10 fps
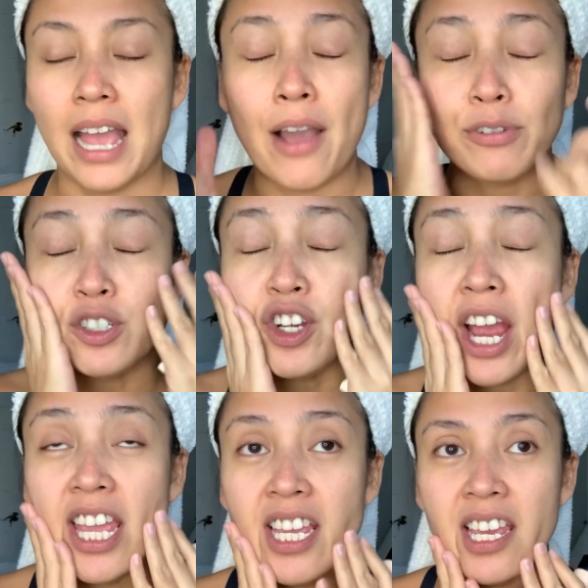After
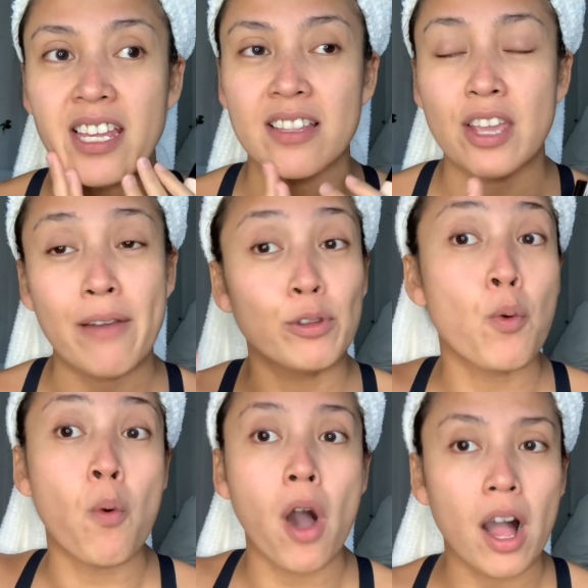trying it, you have to
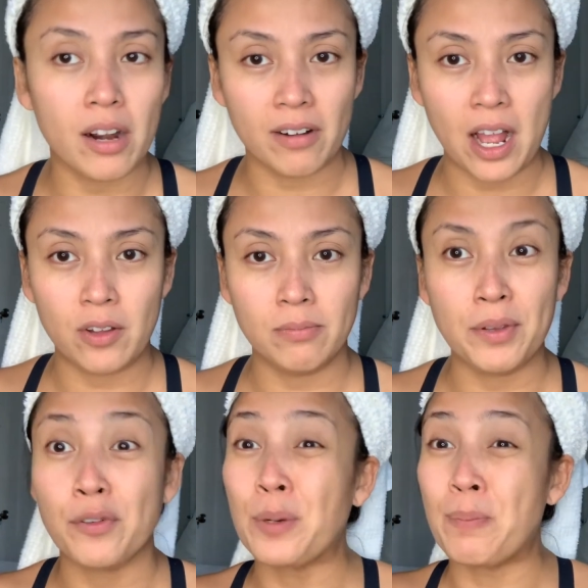walk around
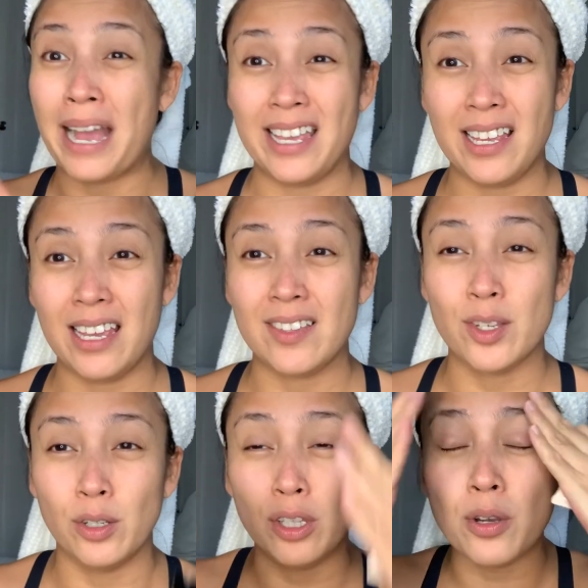before buying it.
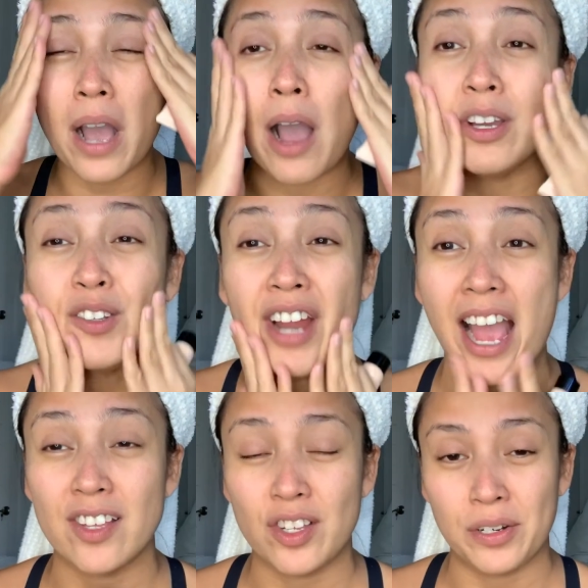So you know how it
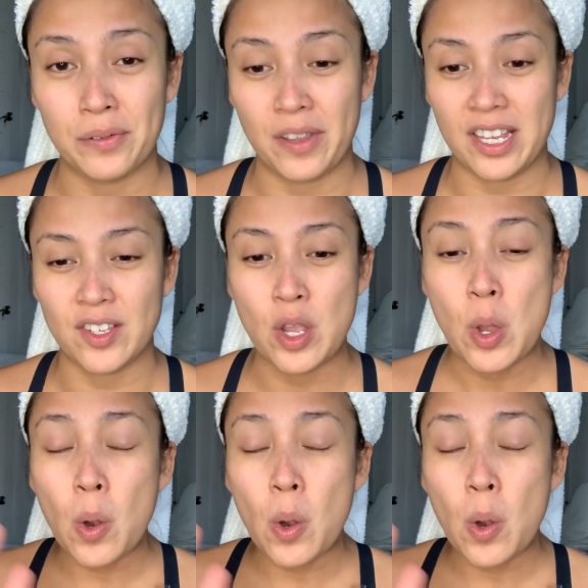reacts to your face.